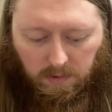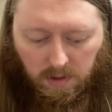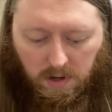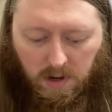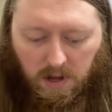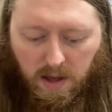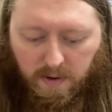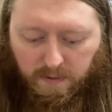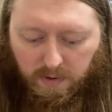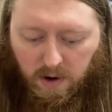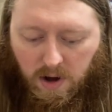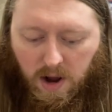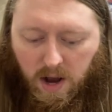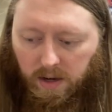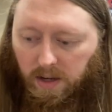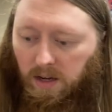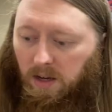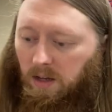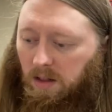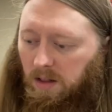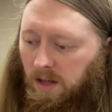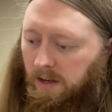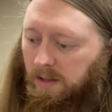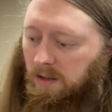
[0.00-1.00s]
If you're not
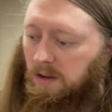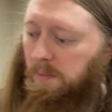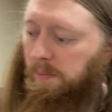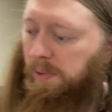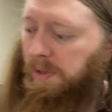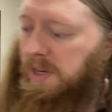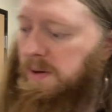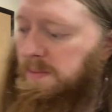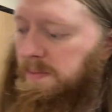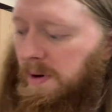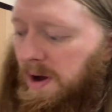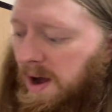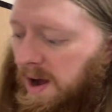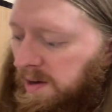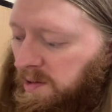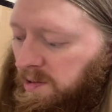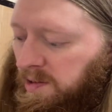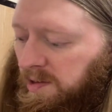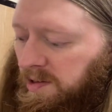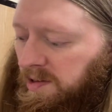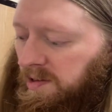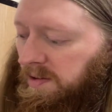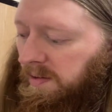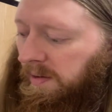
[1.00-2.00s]
gonna collect complete in box,
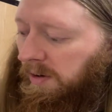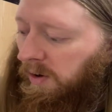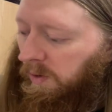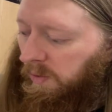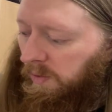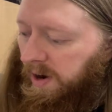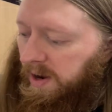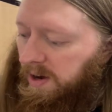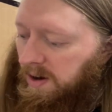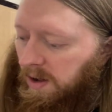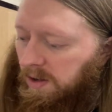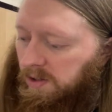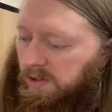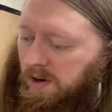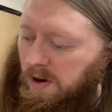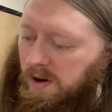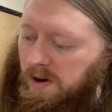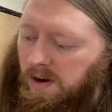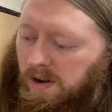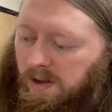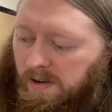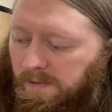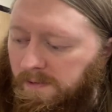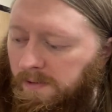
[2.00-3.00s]
this is a great
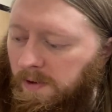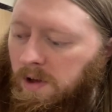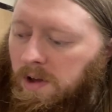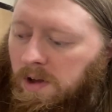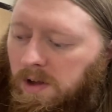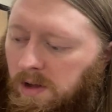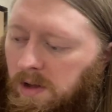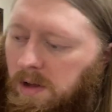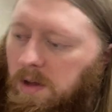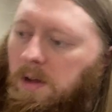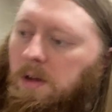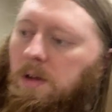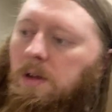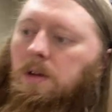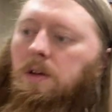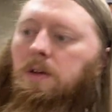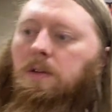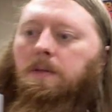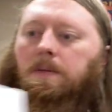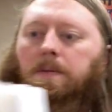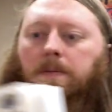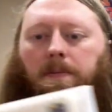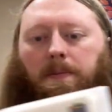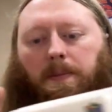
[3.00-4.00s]
alternative.
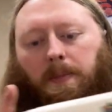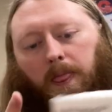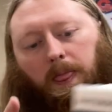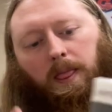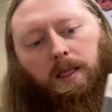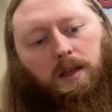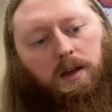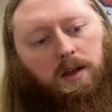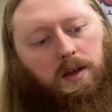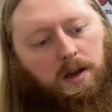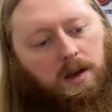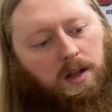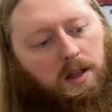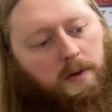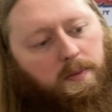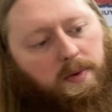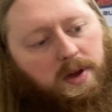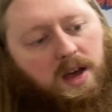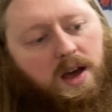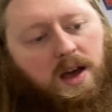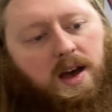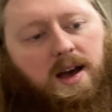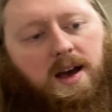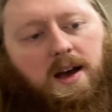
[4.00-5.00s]
And then
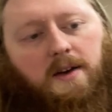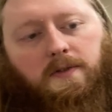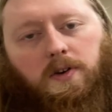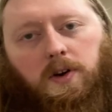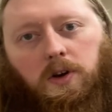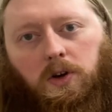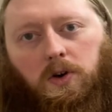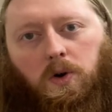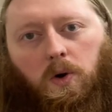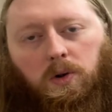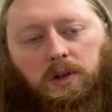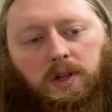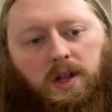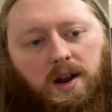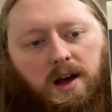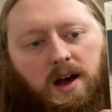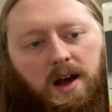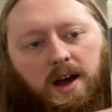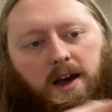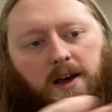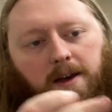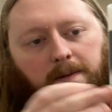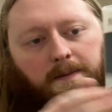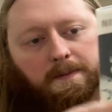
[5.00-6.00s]
we have Golden
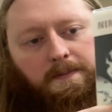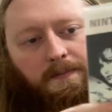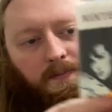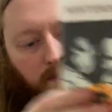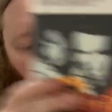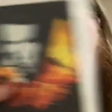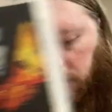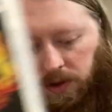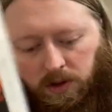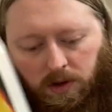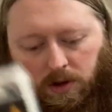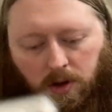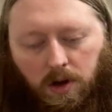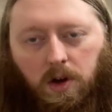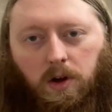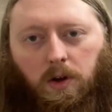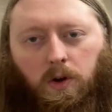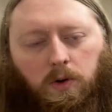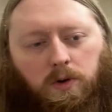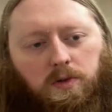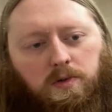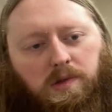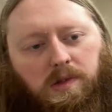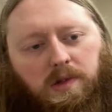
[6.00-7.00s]
Eye,
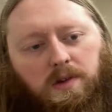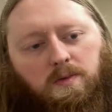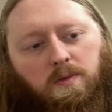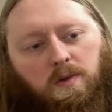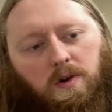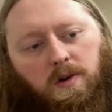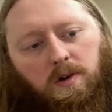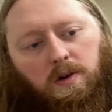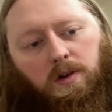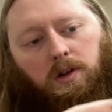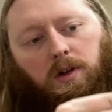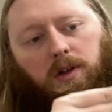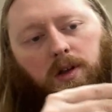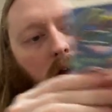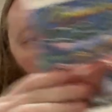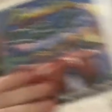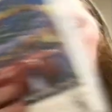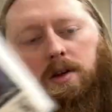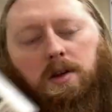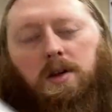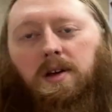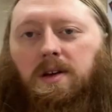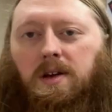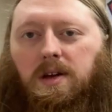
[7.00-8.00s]
Cruisin' World,
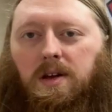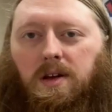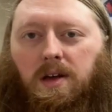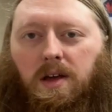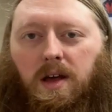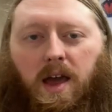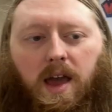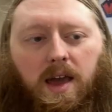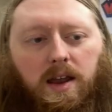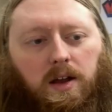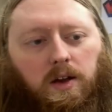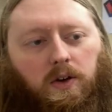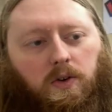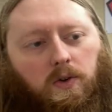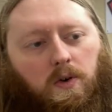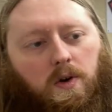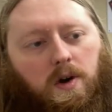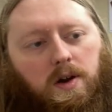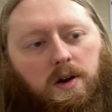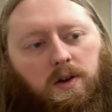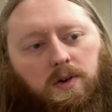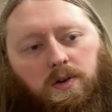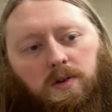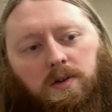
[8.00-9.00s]
Aidyn
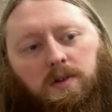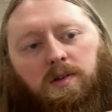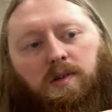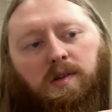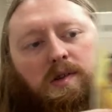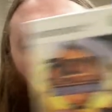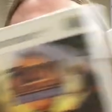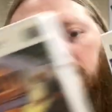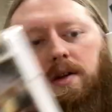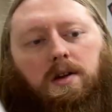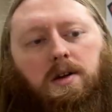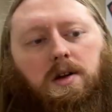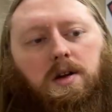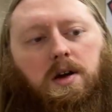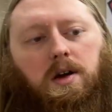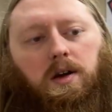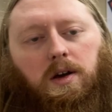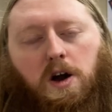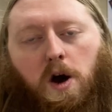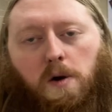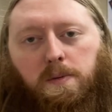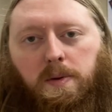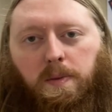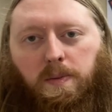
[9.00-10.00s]
Chronicles,
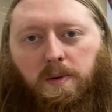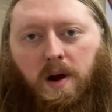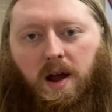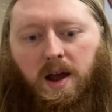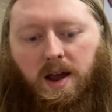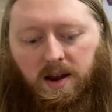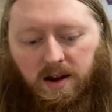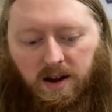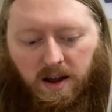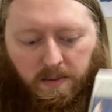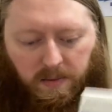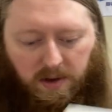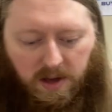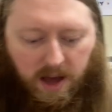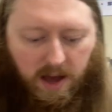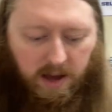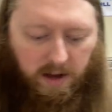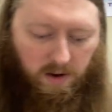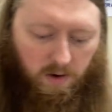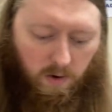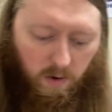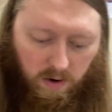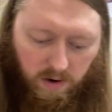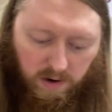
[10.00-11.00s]
Kobe Bryant NBA
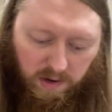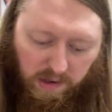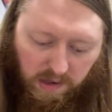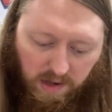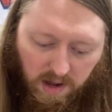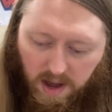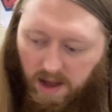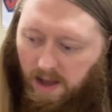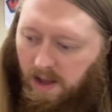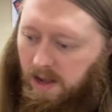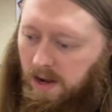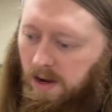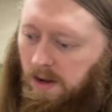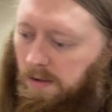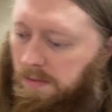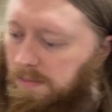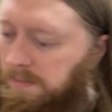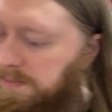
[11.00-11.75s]
Courtside,